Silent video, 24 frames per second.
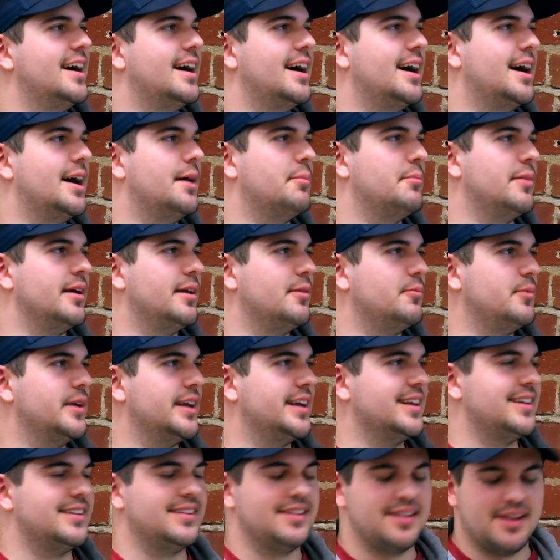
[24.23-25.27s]
and
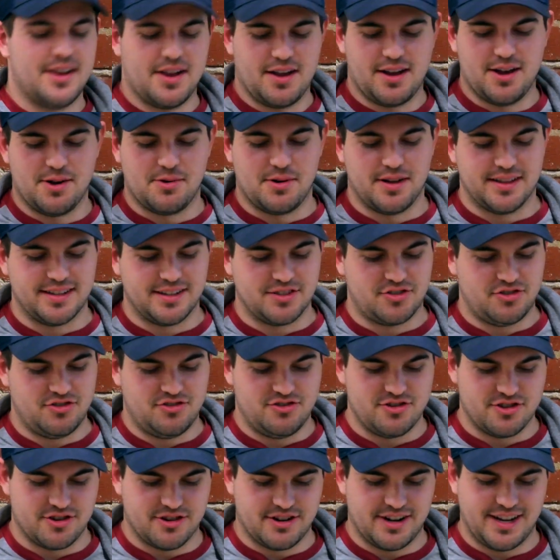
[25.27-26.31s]
we can go on this
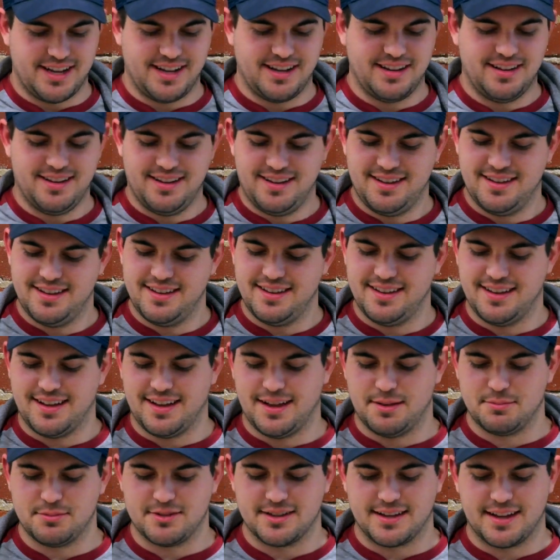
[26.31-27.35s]
journey
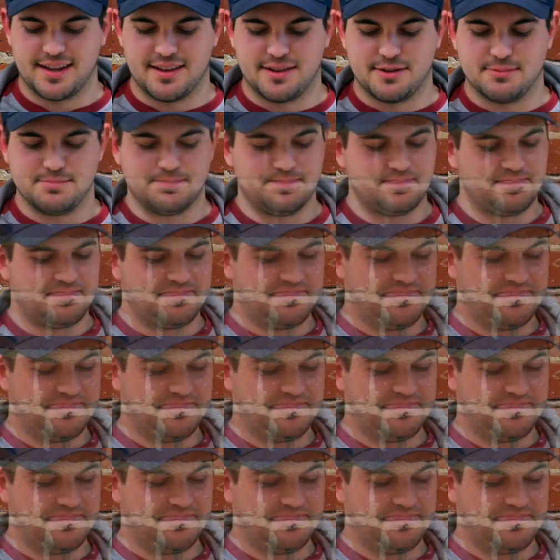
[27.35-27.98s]
together.